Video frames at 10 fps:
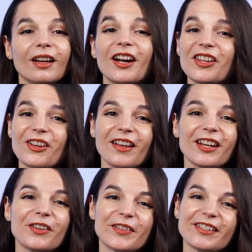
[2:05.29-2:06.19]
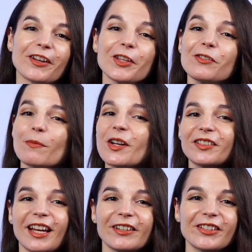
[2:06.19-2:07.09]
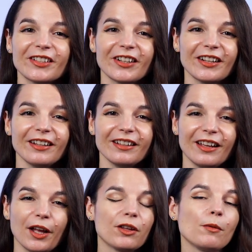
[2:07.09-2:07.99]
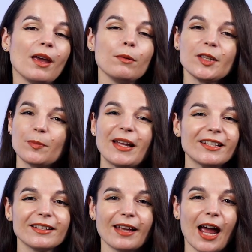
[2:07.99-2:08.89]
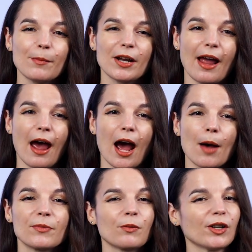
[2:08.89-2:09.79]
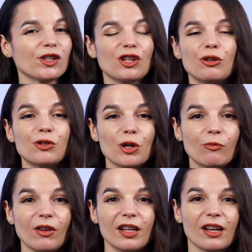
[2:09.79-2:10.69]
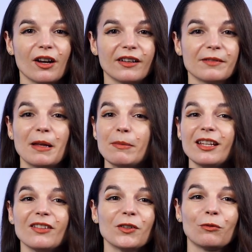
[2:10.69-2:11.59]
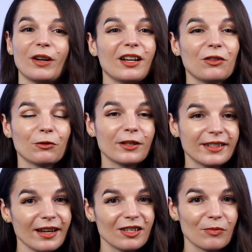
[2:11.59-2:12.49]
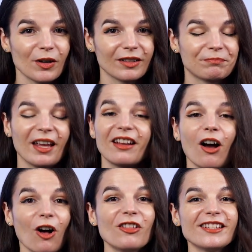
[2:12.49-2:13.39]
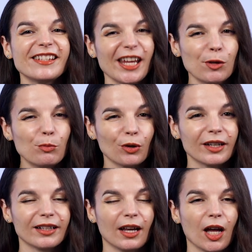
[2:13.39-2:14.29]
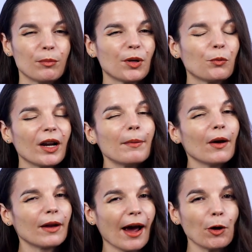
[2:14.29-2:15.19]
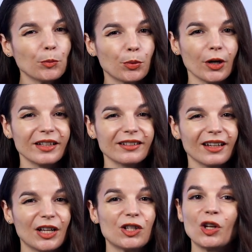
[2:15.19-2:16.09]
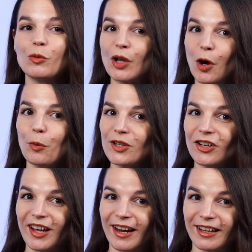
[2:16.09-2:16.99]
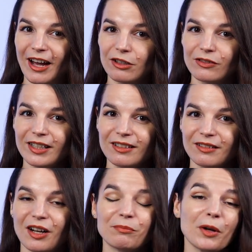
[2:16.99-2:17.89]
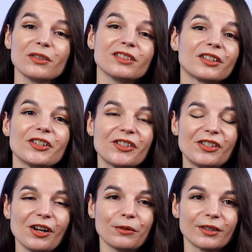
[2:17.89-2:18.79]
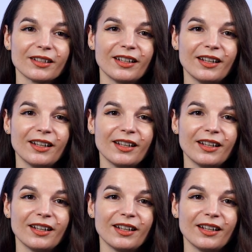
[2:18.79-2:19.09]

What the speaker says: Are you getting results from your language learning? You may be spending time on apps, watching YouTube videos, maybe even reading through a textbook, getting all this input. But what about output? Do you know what you're getting out of it? Most learners don't.